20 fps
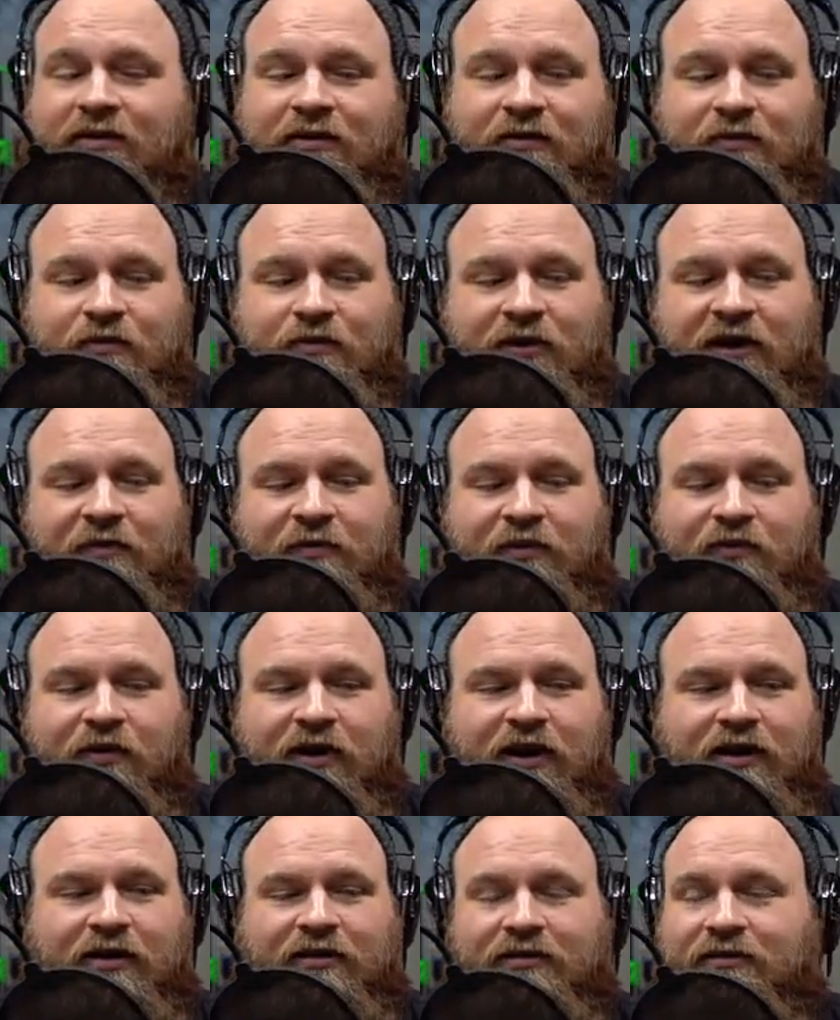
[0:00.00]

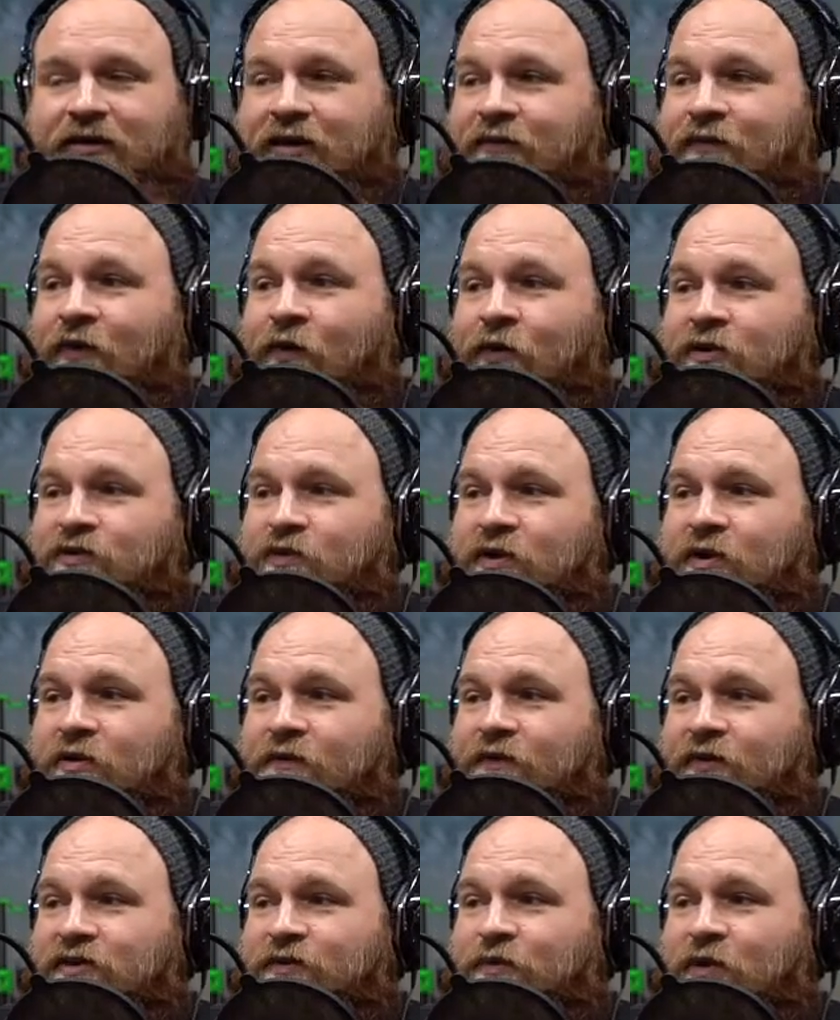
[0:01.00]
I've always run a
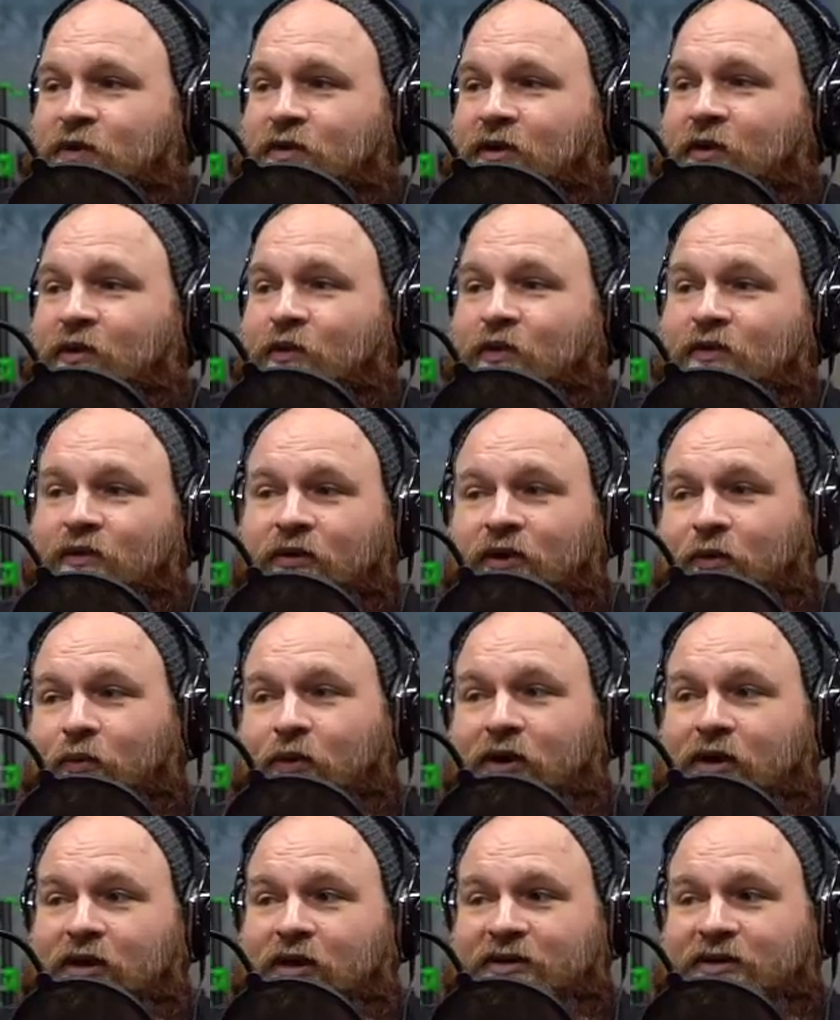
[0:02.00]
reverse Bowden. The only
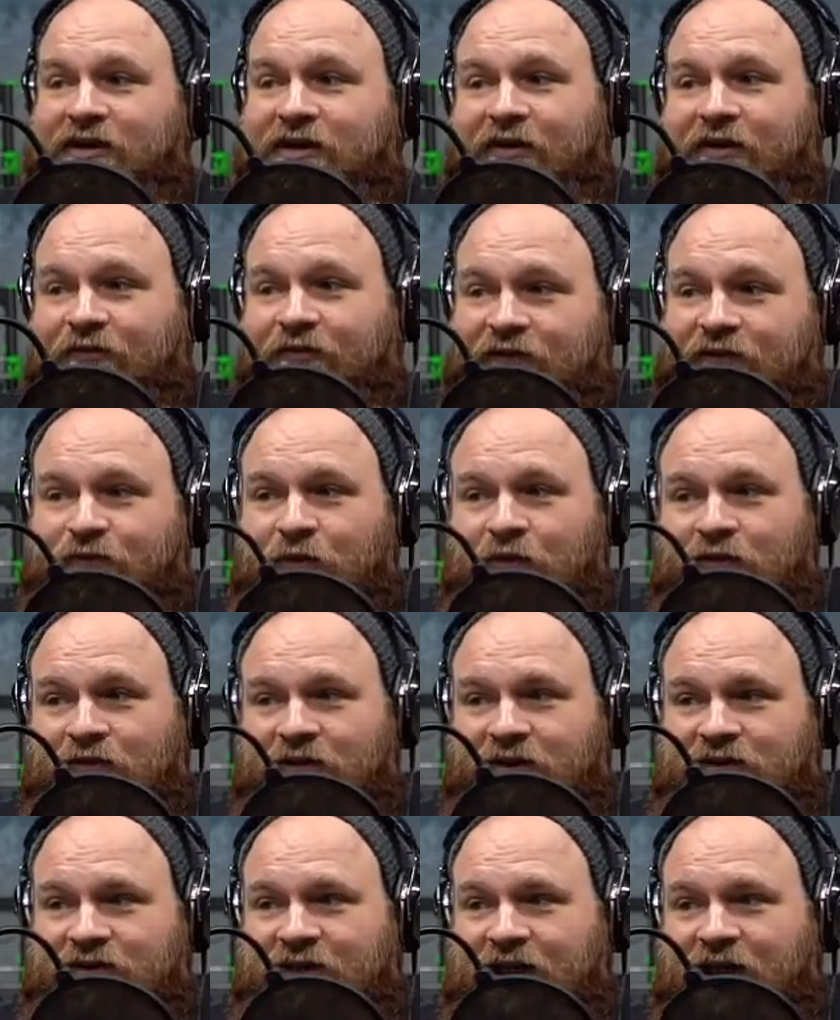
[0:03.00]
printer that doesn't have reverse Bowden
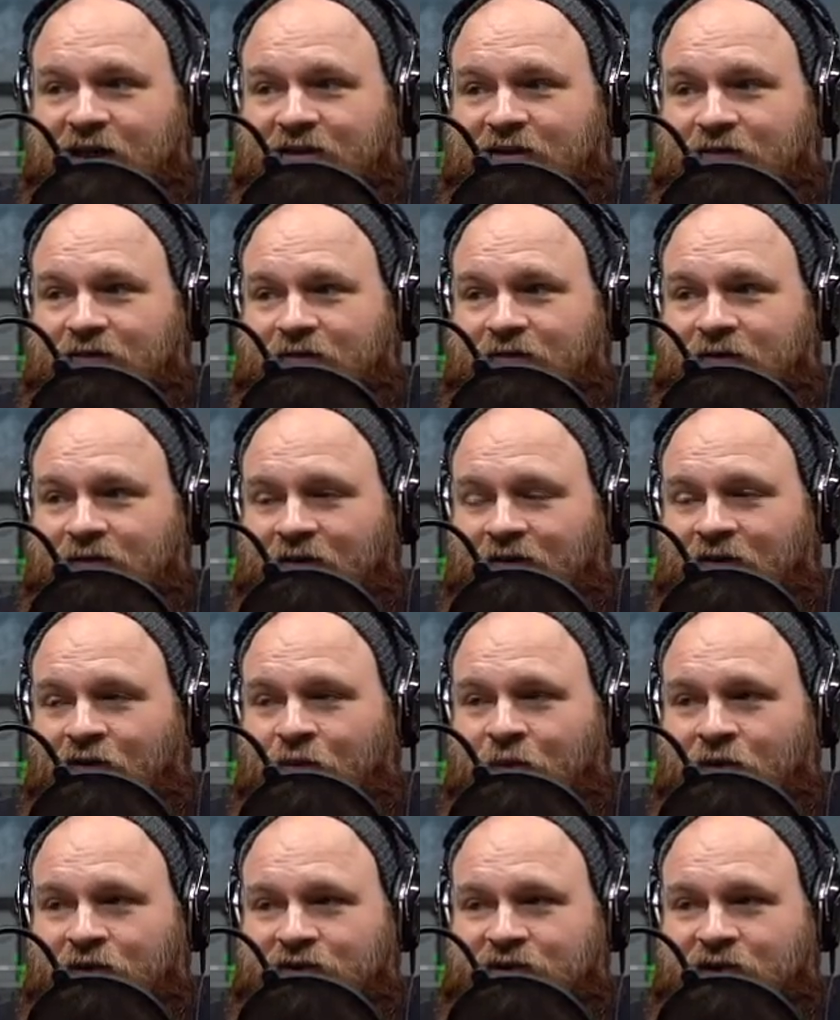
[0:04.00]
is that
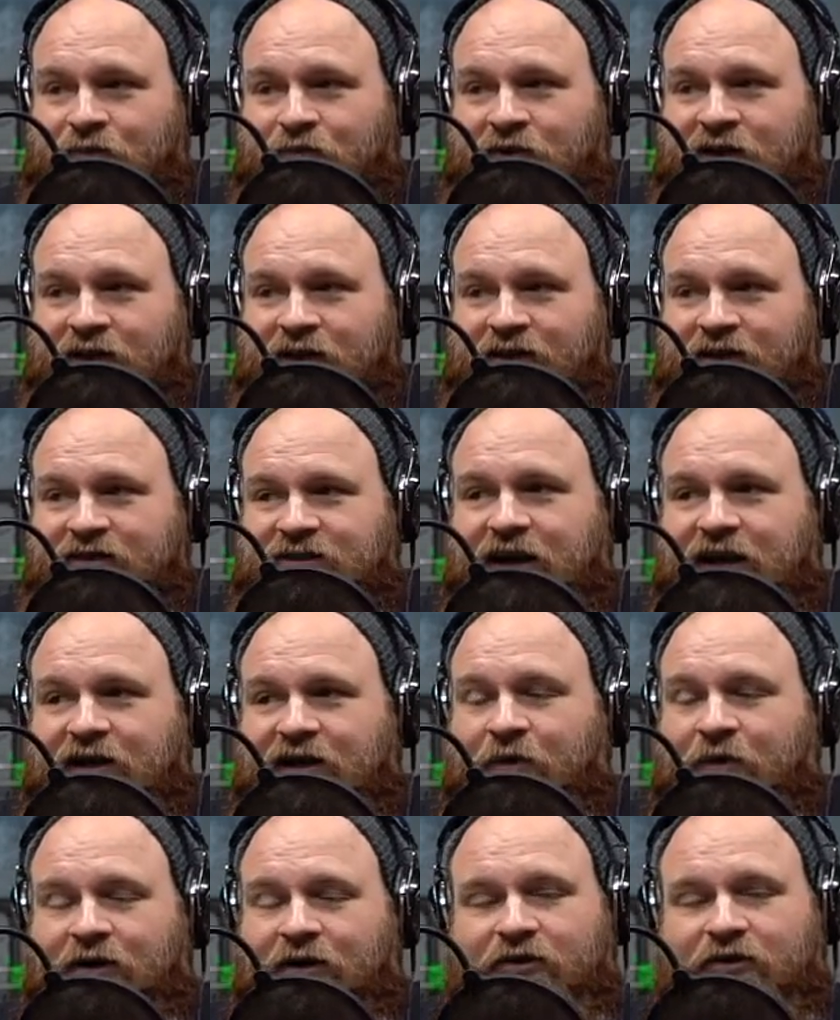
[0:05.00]
almost completely stock
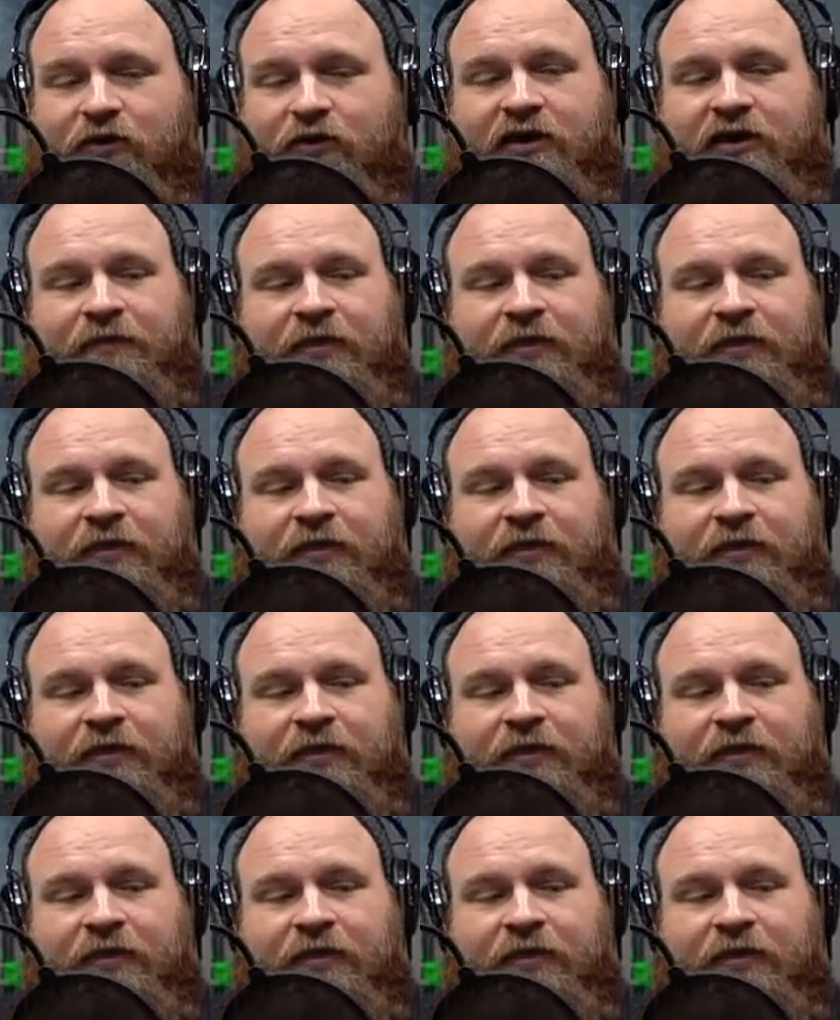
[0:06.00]
Mark III.